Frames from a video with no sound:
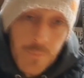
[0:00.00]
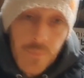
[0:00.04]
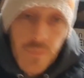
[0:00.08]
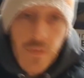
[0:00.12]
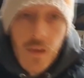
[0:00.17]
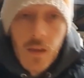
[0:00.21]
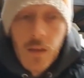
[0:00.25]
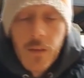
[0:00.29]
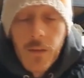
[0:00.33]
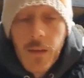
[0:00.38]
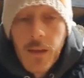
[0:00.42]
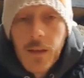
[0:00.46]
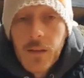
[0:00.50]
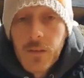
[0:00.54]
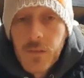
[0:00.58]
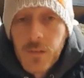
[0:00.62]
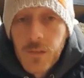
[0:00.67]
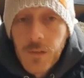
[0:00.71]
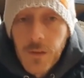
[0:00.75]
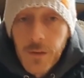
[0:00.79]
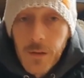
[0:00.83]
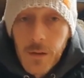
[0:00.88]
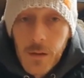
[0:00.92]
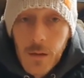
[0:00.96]
and
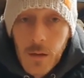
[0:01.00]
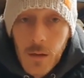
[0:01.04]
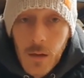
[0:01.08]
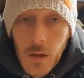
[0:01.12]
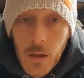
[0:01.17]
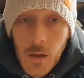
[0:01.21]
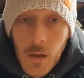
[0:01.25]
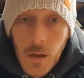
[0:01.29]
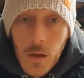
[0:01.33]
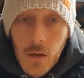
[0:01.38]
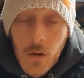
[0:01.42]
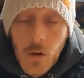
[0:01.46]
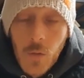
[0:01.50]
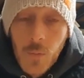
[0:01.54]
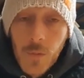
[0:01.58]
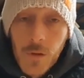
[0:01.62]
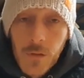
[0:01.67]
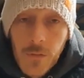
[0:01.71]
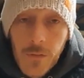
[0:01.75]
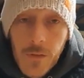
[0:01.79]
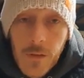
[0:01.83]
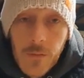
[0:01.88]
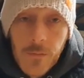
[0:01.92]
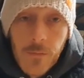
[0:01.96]
that's a copy
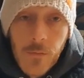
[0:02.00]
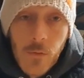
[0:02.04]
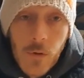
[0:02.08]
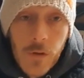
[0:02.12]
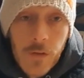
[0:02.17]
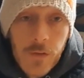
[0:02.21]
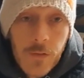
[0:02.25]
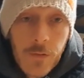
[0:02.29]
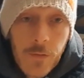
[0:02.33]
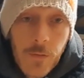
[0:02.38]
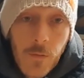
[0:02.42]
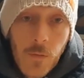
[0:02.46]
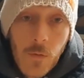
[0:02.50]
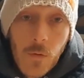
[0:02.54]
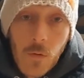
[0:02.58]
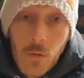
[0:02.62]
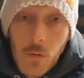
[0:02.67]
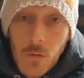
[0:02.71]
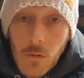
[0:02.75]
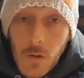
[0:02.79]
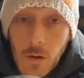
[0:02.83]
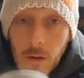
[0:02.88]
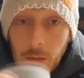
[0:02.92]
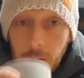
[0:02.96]
of the invoice
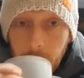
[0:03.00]
for the